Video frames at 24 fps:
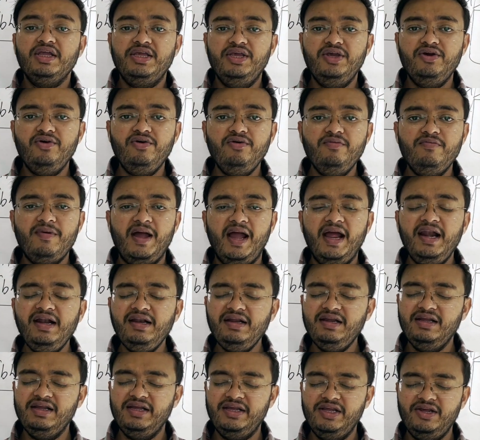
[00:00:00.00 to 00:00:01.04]
cube and
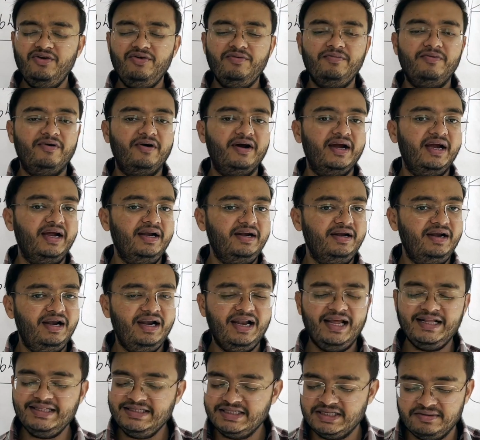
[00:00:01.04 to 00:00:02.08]
cuboid.
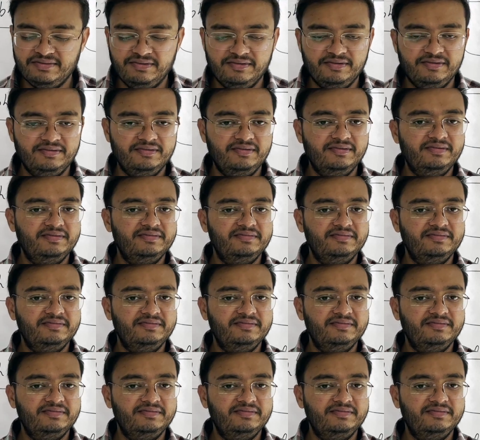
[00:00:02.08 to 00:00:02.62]
Let's go.